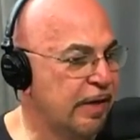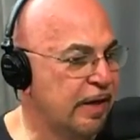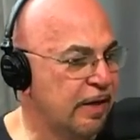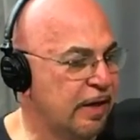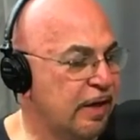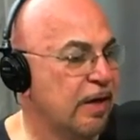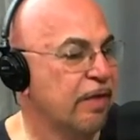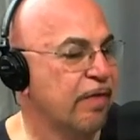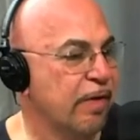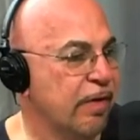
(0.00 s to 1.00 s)
of that thing
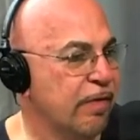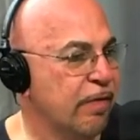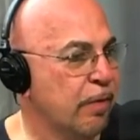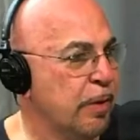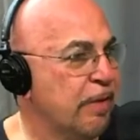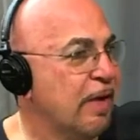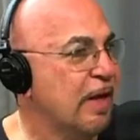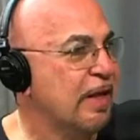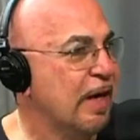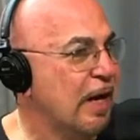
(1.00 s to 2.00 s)
is very informative
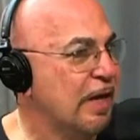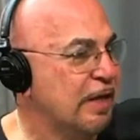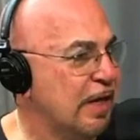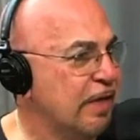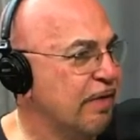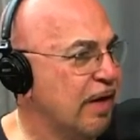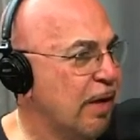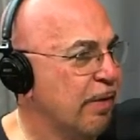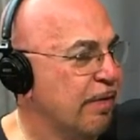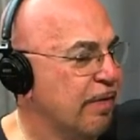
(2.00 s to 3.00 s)
at the at the end of an
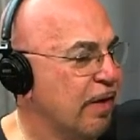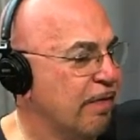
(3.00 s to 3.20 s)
hour of,